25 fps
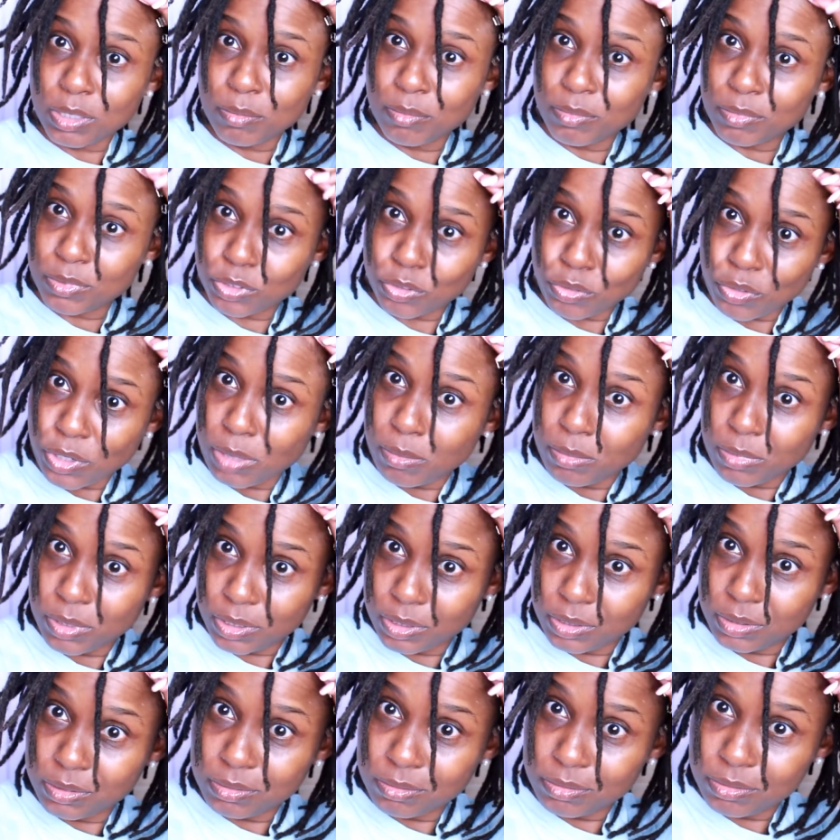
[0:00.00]
I'm
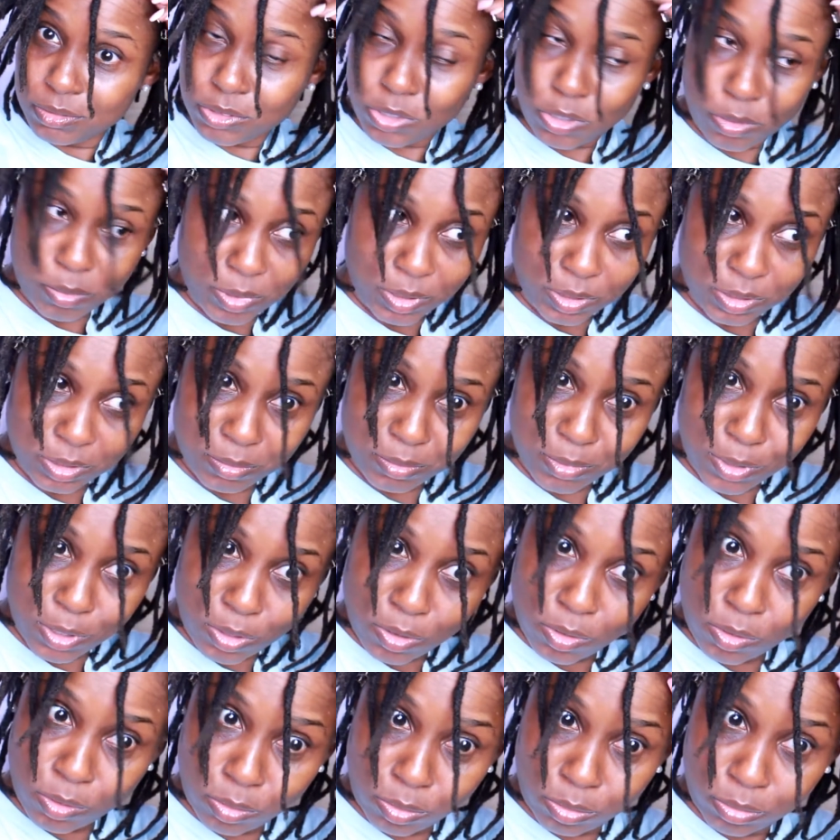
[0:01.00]
scrambling. Talking about some.
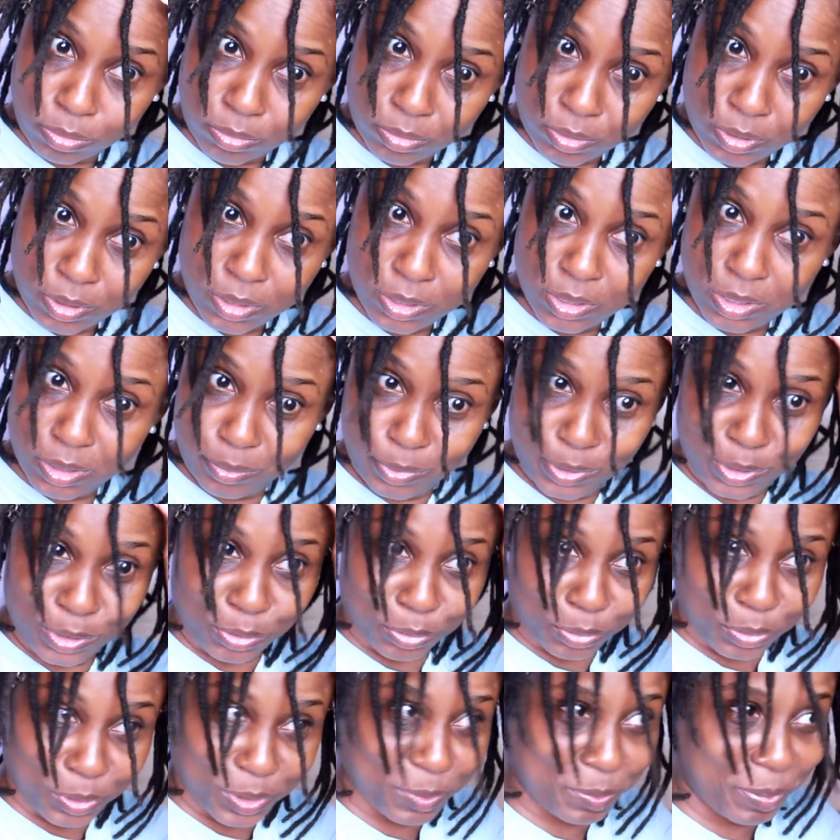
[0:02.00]
Oh, let me
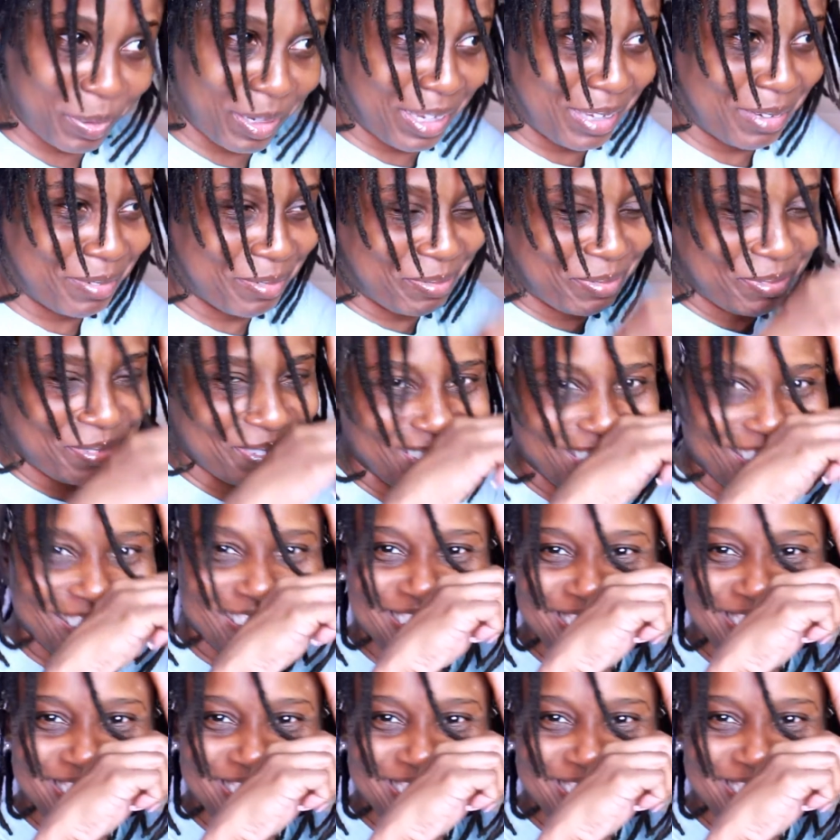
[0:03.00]
do this paper.